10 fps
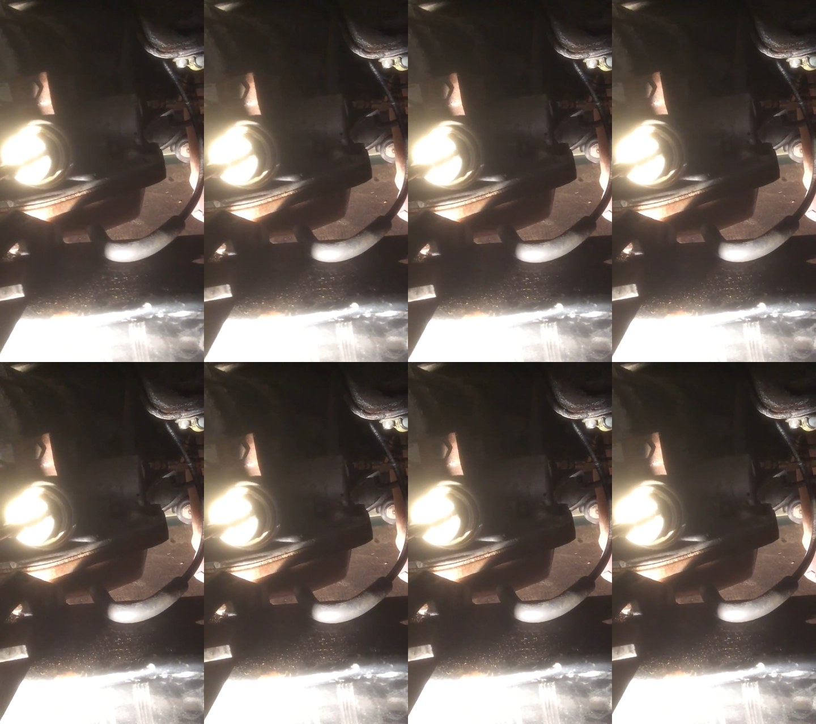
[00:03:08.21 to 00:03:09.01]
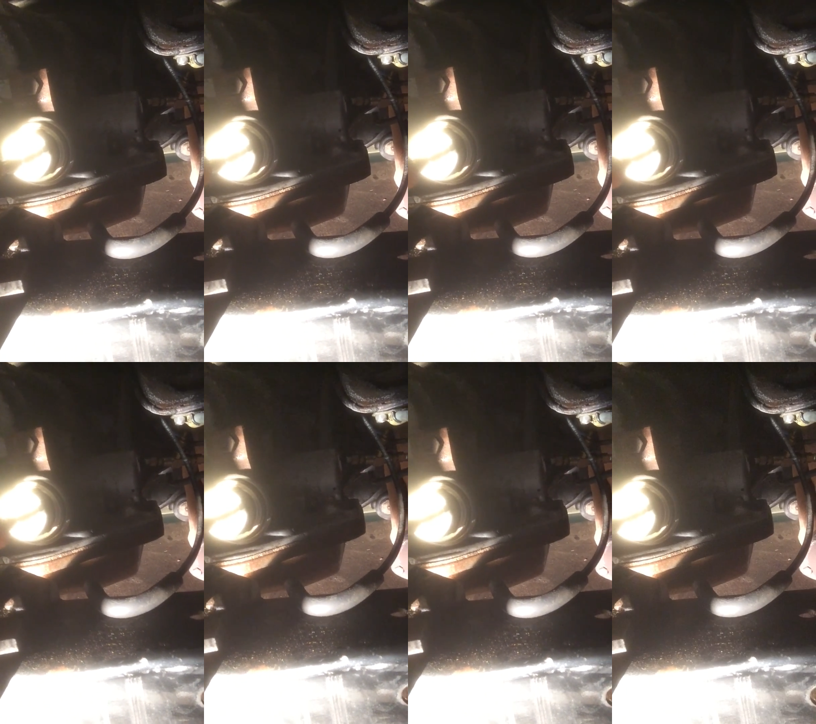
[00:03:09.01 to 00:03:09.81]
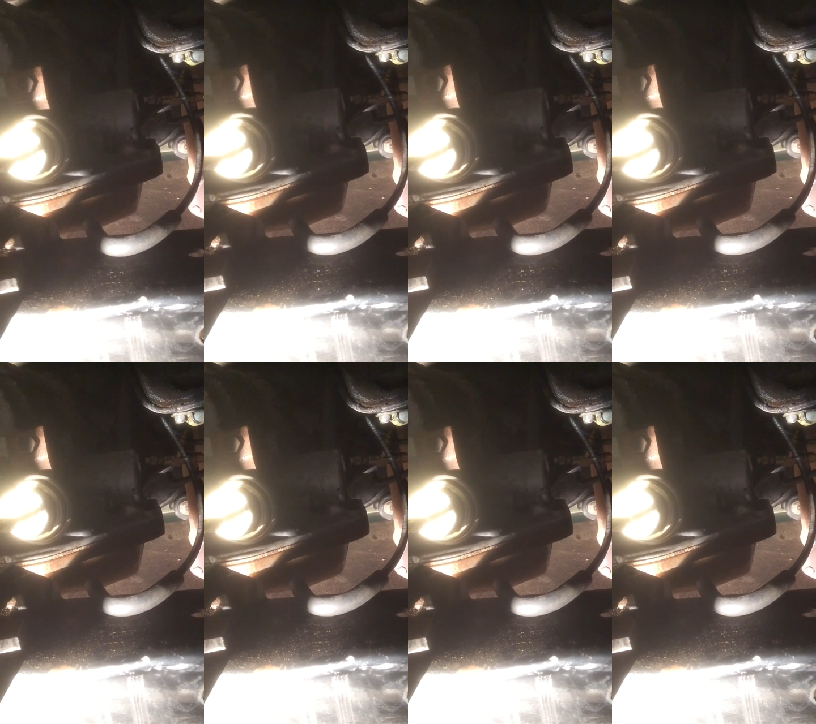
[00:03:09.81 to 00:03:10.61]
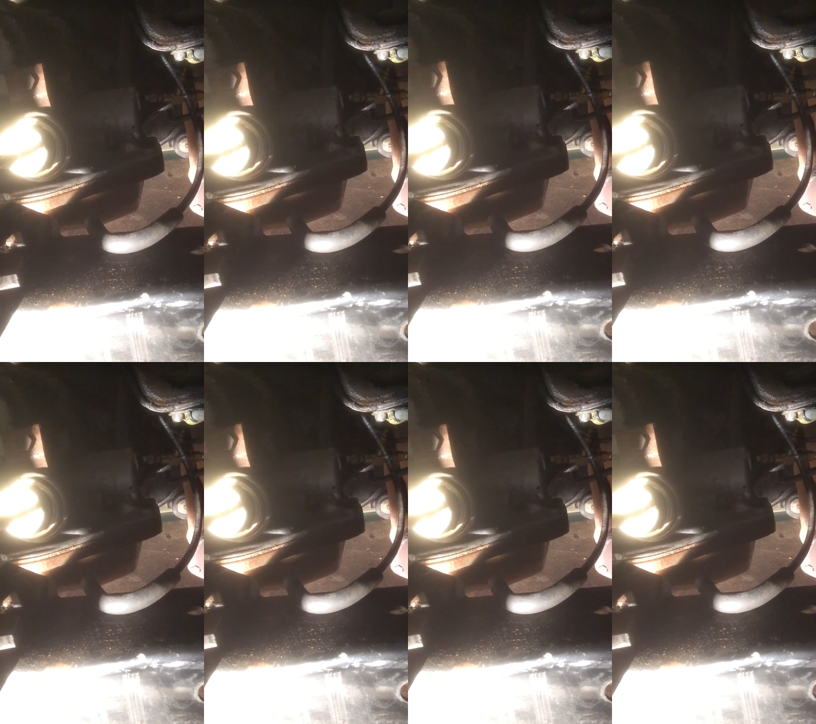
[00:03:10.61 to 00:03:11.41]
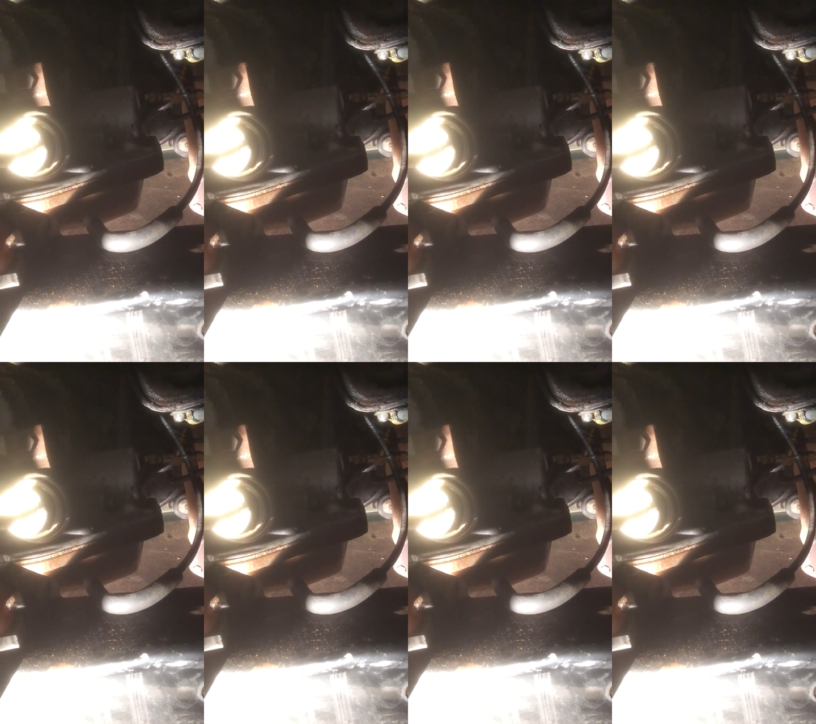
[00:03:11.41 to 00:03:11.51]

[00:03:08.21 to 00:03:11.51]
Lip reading: (no speaker visible)